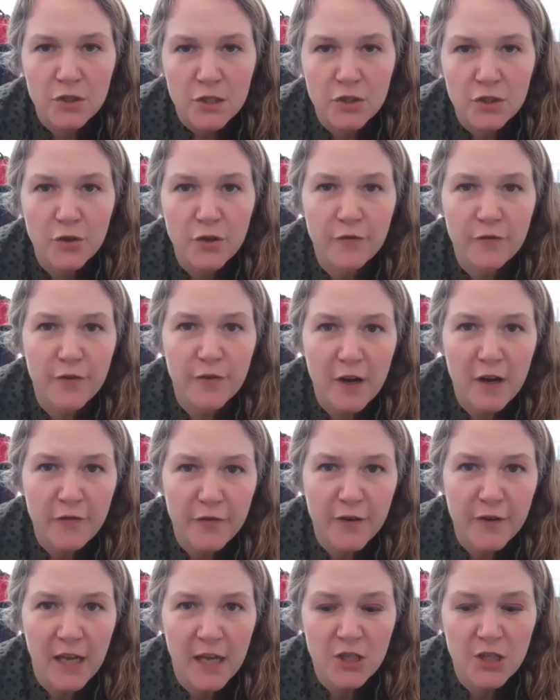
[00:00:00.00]
so the
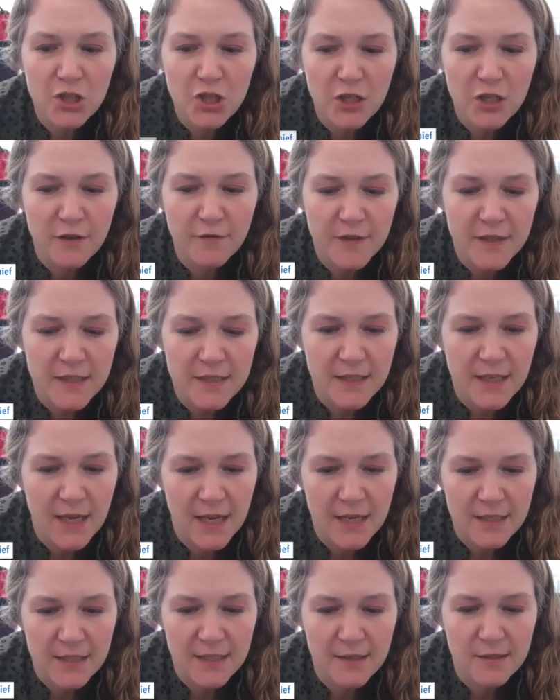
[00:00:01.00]
verification of these
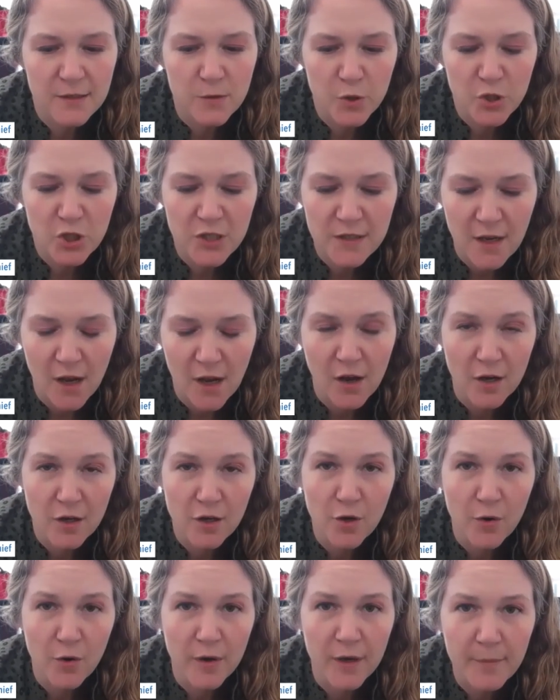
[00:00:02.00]
cases, which is
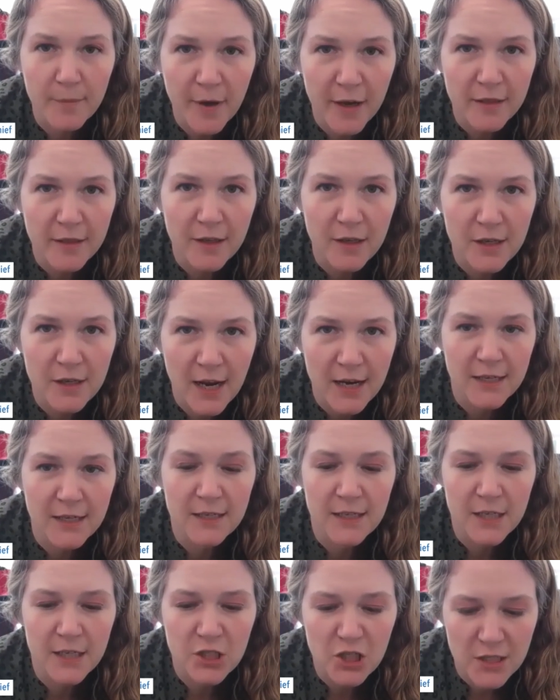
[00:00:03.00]
ongoing by the United
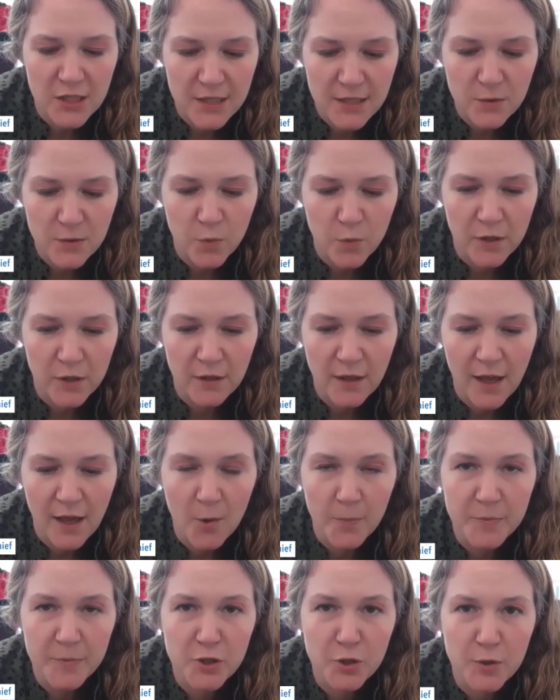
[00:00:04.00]
Nations, will
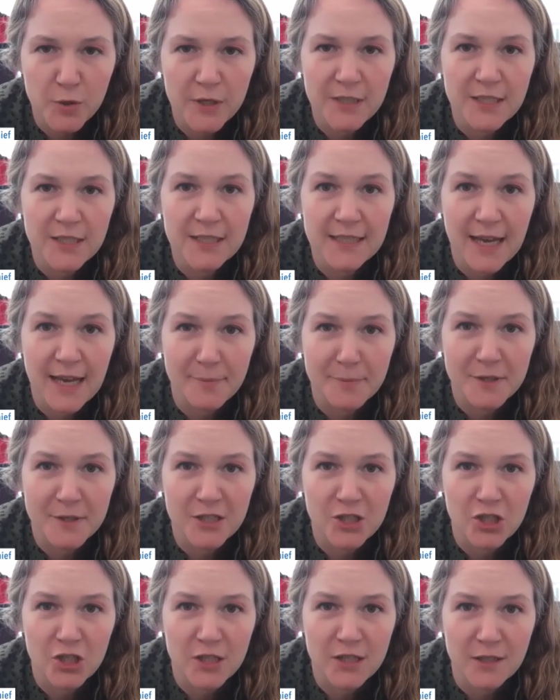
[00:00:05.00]
help to
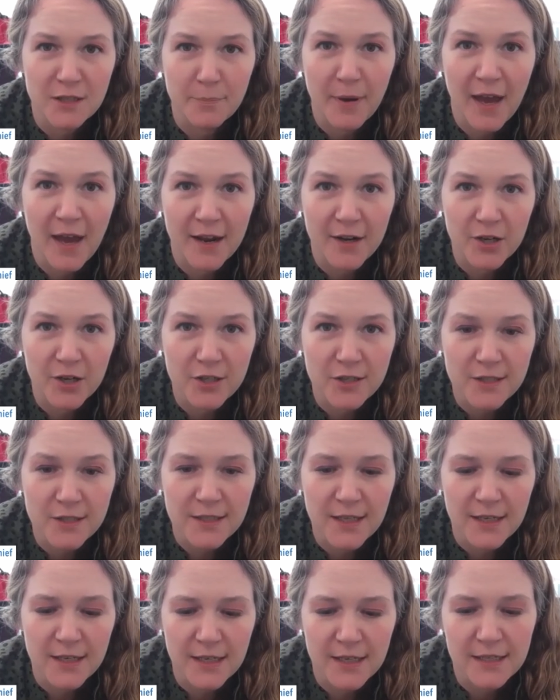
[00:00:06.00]
establish the patterns
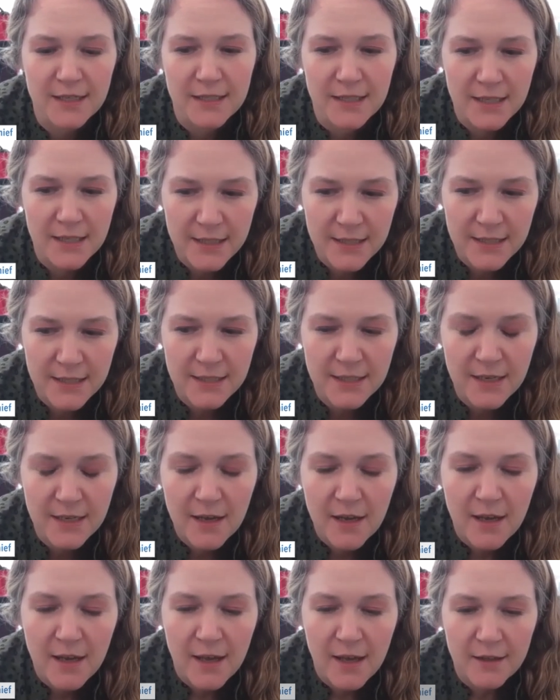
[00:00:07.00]
that exist.
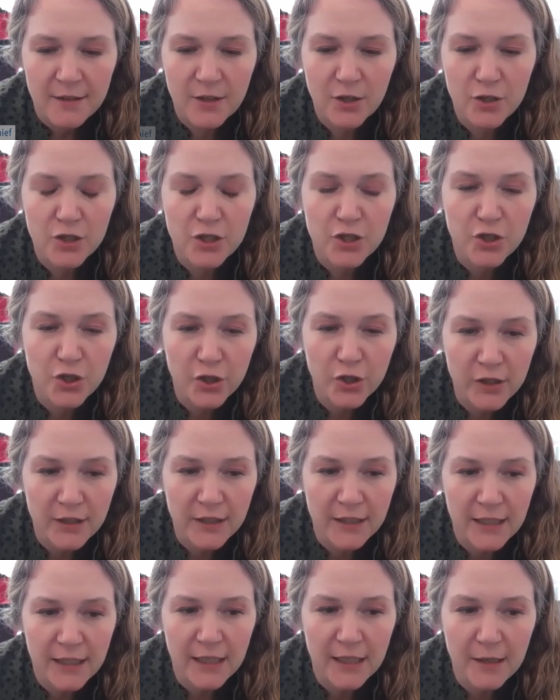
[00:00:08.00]
There's
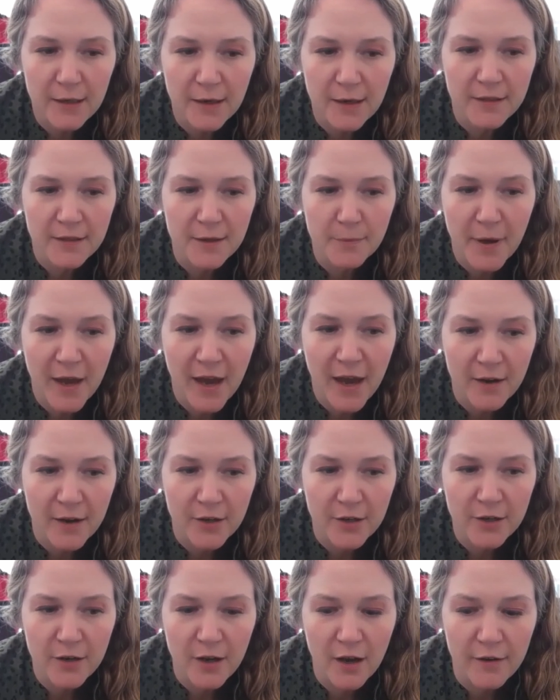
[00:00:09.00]
certainly the
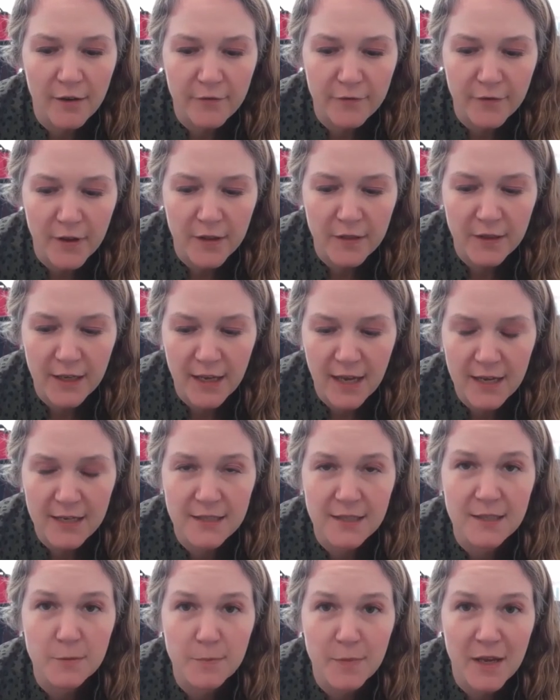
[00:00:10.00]
pattern of the
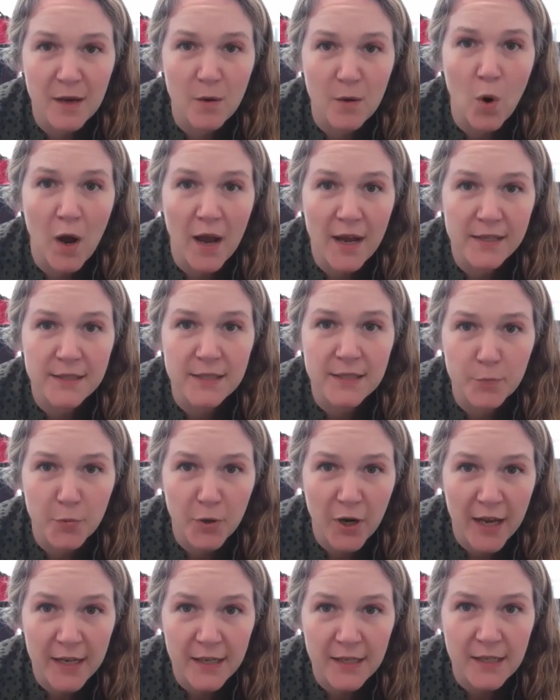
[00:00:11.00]
cases being
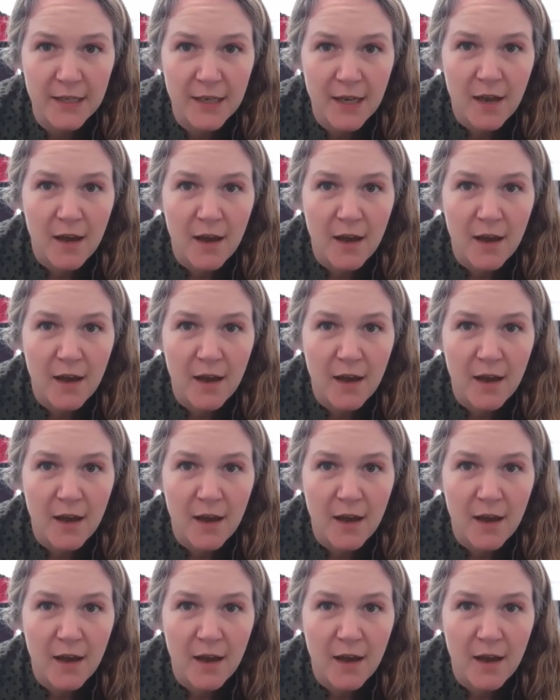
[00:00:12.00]
widespread,